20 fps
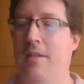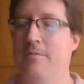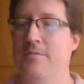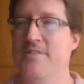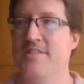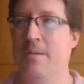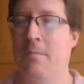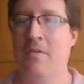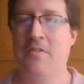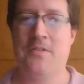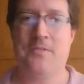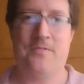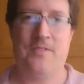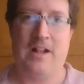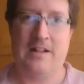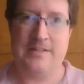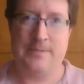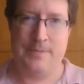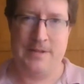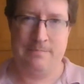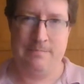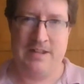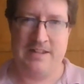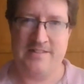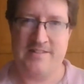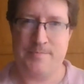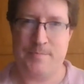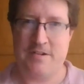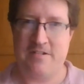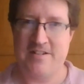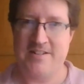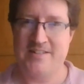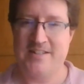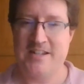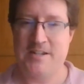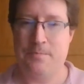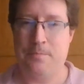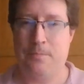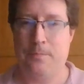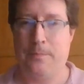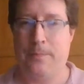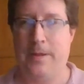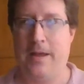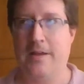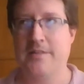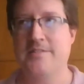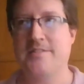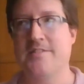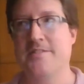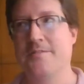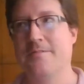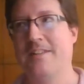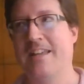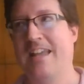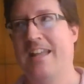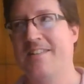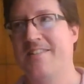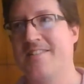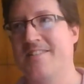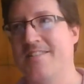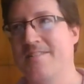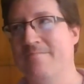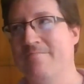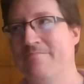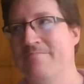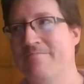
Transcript: Some of it felt a bit mean spirited, but it's